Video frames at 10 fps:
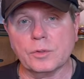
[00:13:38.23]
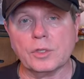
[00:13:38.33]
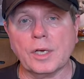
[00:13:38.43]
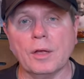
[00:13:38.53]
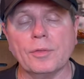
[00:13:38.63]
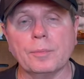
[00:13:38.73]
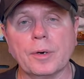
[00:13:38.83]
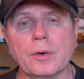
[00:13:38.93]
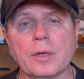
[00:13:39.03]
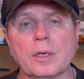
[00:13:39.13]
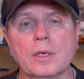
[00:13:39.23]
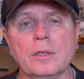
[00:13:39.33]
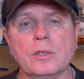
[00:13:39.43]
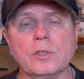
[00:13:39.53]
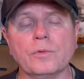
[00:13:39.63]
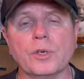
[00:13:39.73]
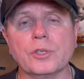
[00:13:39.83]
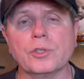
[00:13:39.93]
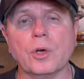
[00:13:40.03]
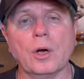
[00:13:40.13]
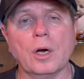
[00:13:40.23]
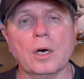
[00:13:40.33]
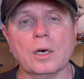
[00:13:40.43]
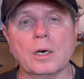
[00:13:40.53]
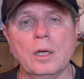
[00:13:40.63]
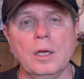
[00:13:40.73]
to South America, these fish are